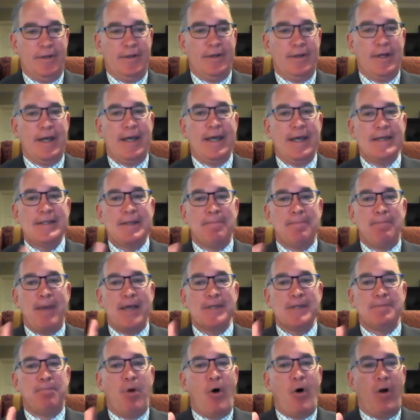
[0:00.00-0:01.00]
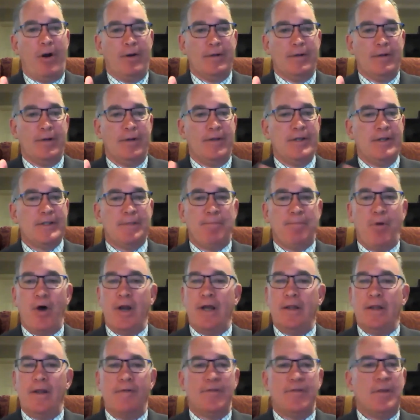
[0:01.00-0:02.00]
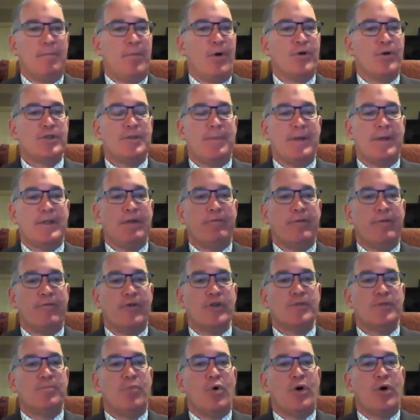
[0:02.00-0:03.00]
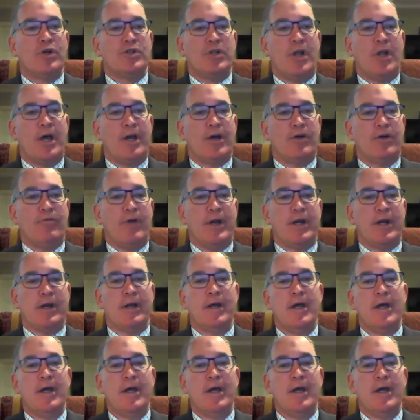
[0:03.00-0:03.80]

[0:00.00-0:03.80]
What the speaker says: Now, here's the best part, and this is the part I love the most about the reverse mortgage line of credit.